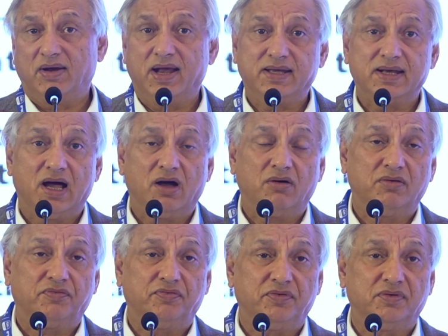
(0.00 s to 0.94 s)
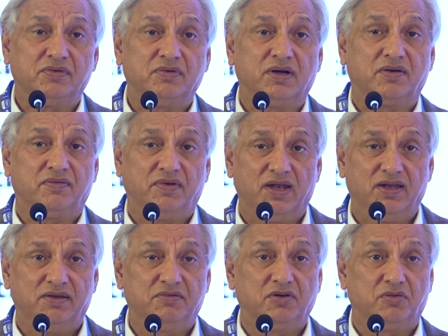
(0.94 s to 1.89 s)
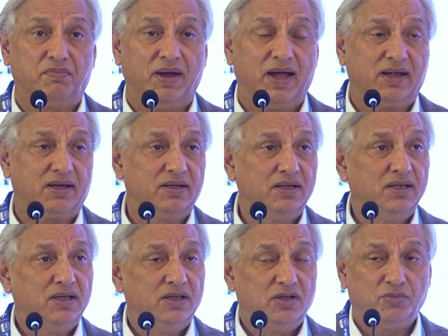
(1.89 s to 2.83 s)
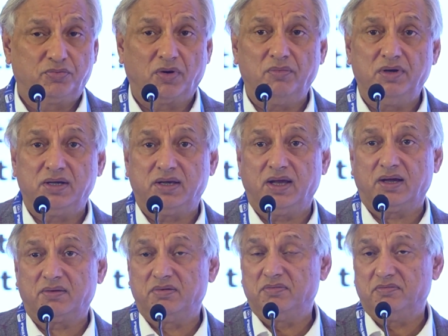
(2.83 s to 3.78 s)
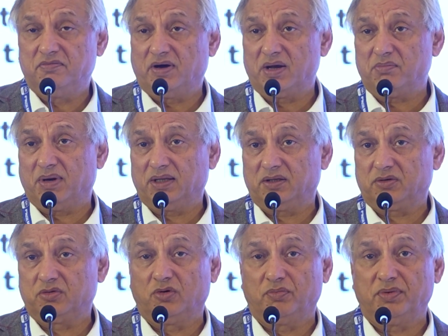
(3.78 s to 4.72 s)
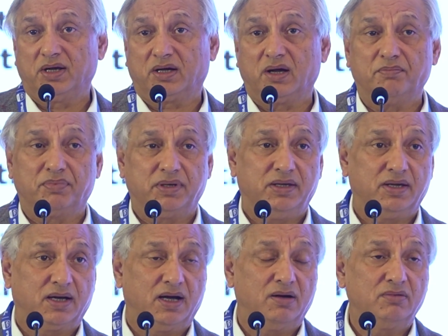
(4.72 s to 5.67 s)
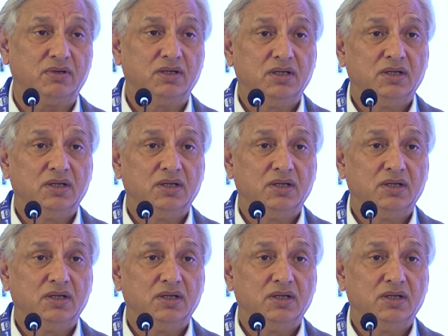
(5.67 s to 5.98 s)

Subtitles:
Right now, if you are a really good bank, you probably take 1 month to open a company account.